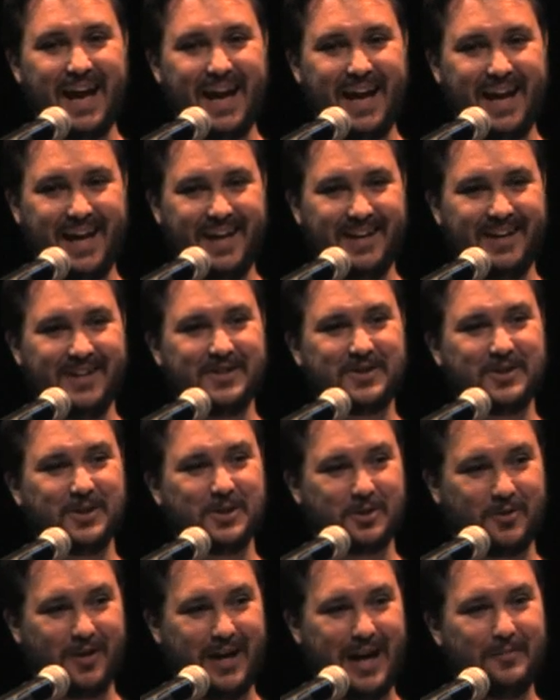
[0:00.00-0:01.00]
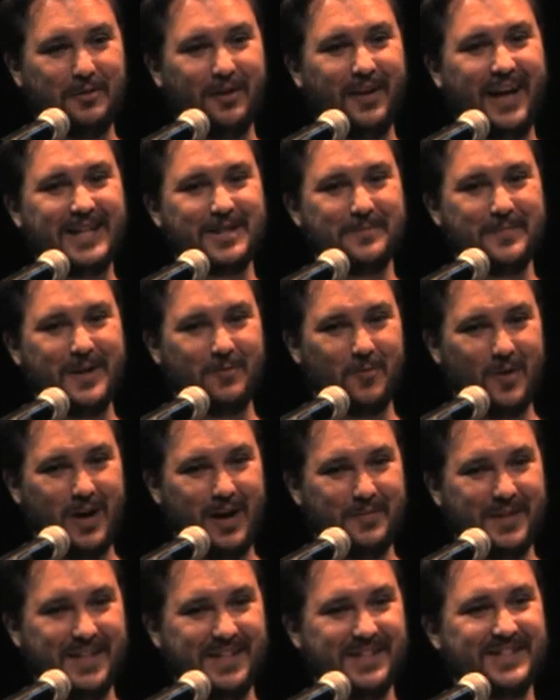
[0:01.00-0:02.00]
Anne is to Scrabble as Mitt
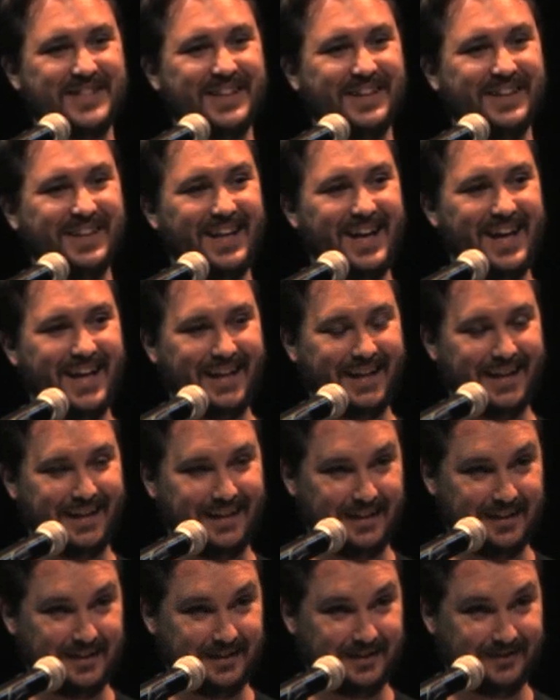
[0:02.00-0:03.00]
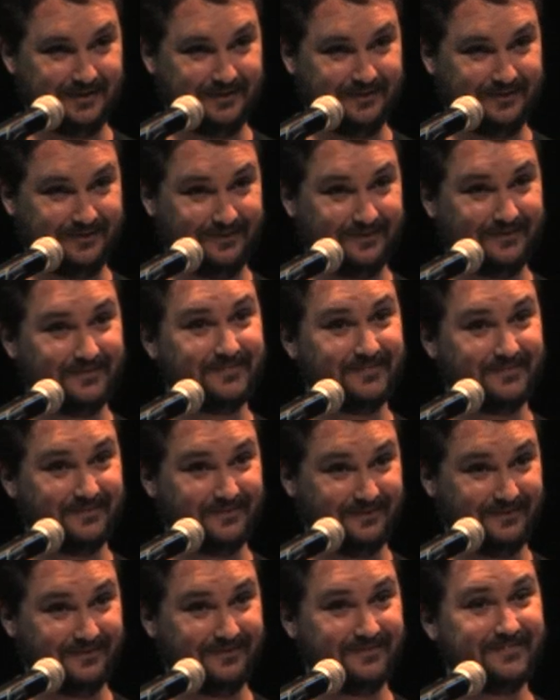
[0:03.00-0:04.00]
Romney is to lying.
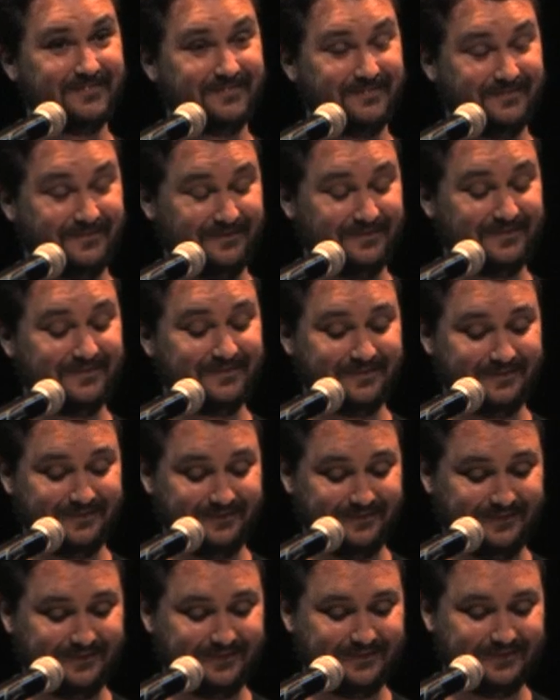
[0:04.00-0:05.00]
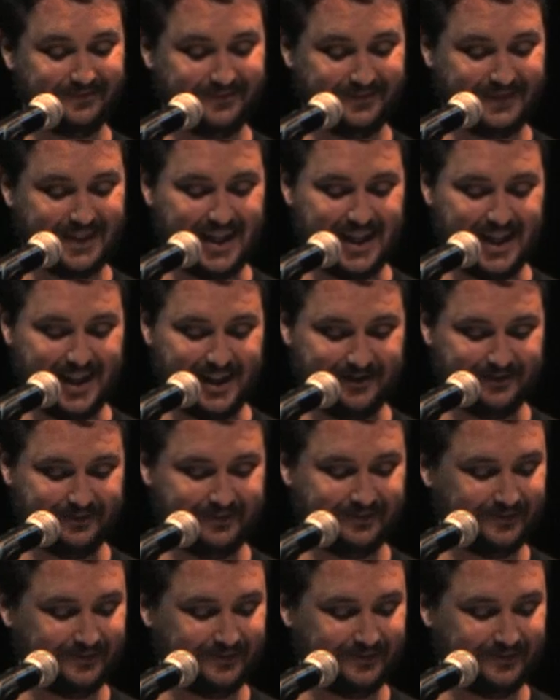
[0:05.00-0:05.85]
Yeah.